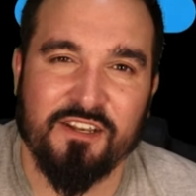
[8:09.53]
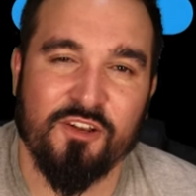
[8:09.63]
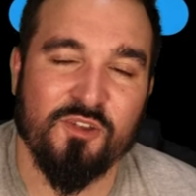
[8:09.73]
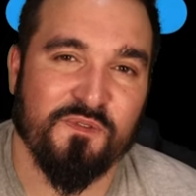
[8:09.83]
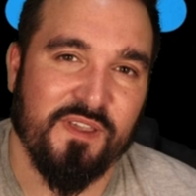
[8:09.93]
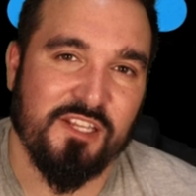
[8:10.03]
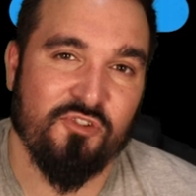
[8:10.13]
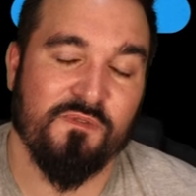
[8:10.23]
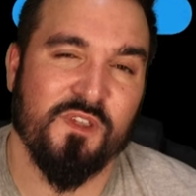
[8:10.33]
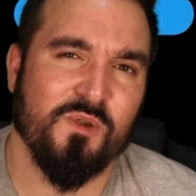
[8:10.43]
a news feature
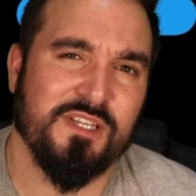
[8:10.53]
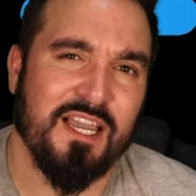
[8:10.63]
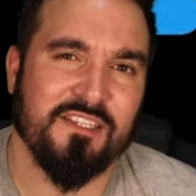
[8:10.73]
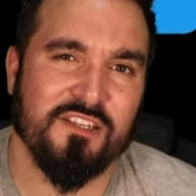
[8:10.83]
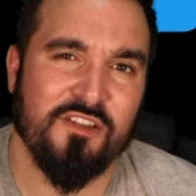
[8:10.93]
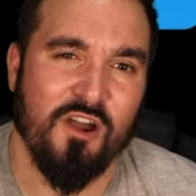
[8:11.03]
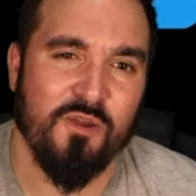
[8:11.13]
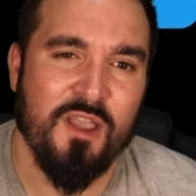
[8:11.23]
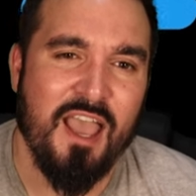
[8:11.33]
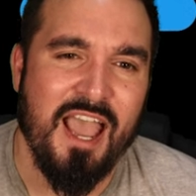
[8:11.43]
a few days
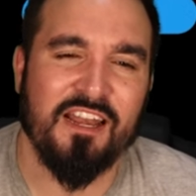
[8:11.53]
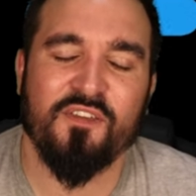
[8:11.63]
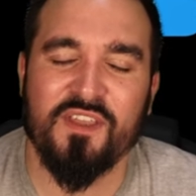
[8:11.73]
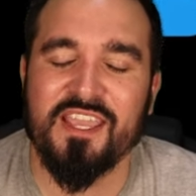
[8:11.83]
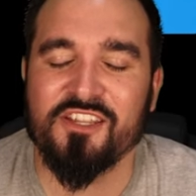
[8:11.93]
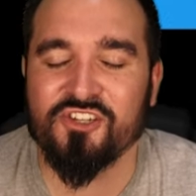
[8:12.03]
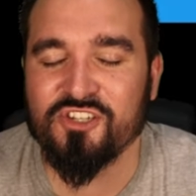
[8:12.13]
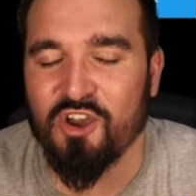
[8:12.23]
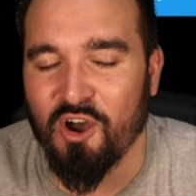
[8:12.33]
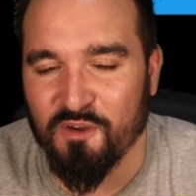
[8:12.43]
ago, and I think it's
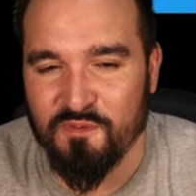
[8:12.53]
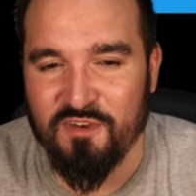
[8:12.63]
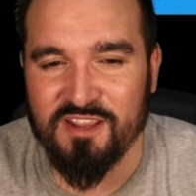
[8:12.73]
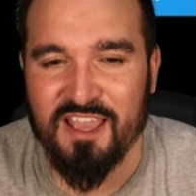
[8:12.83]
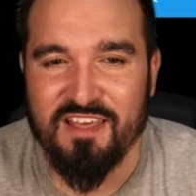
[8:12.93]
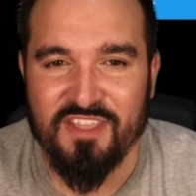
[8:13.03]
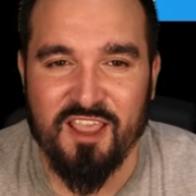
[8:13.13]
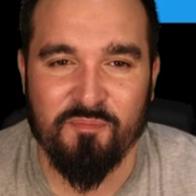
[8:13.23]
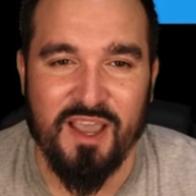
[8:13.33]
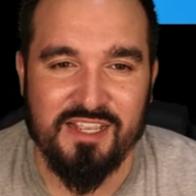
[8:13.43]
just covering
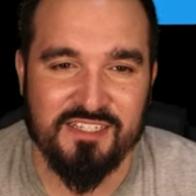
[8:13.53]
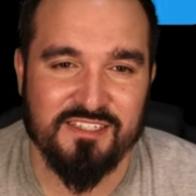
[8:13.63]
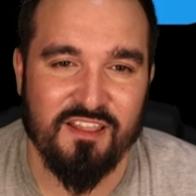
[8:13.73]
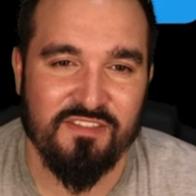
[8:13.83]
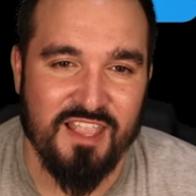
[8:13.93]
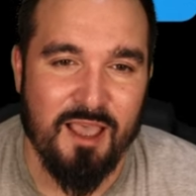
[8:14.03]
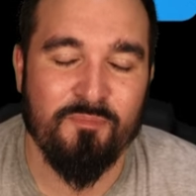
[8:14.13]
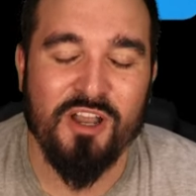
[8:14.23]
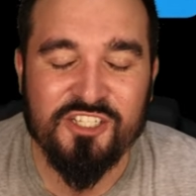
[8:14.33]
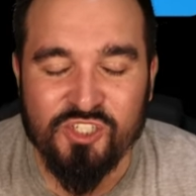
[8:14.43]
their basis on that.
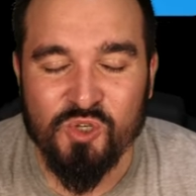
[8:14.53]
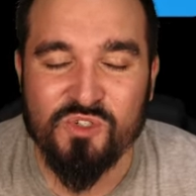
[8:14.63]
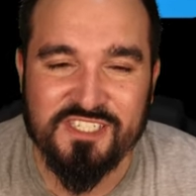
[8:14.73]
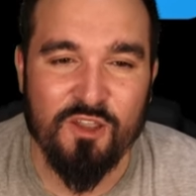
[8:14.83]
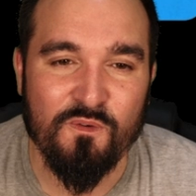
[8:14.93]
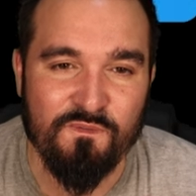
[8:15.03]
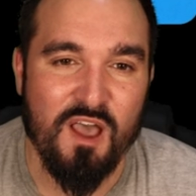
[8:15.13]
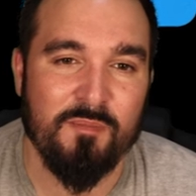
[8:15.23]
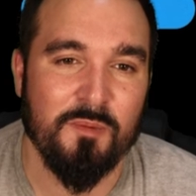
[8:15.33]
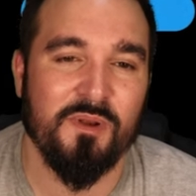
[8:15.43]
But I do still
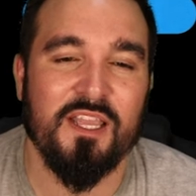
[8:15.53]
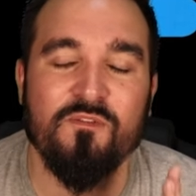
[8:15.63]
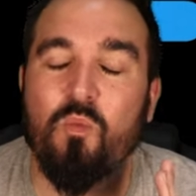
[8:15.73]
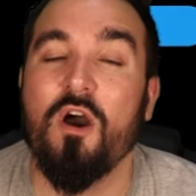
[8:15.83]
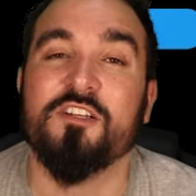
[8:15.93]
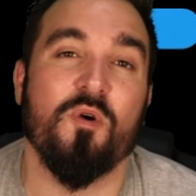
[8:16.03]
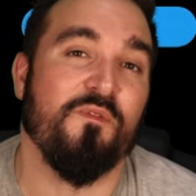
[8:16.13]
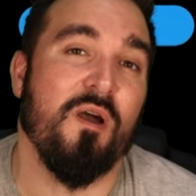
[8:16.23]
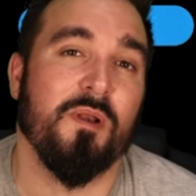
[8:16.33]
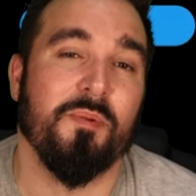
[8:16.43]
firmly believe. Why do I
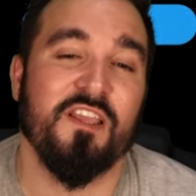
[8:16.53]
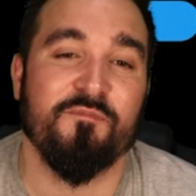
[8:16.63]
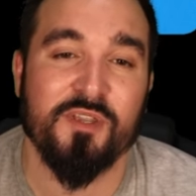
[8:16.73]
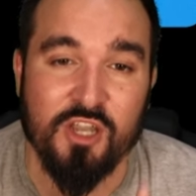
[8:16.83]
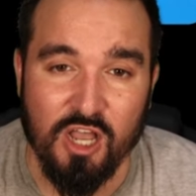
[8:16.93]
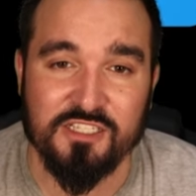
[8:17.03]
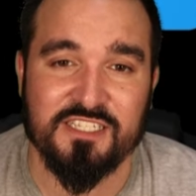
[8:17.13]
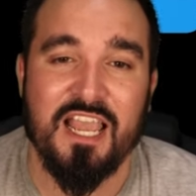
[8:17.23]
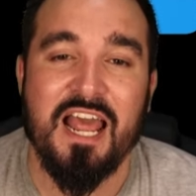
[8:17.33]
firmly believe? Because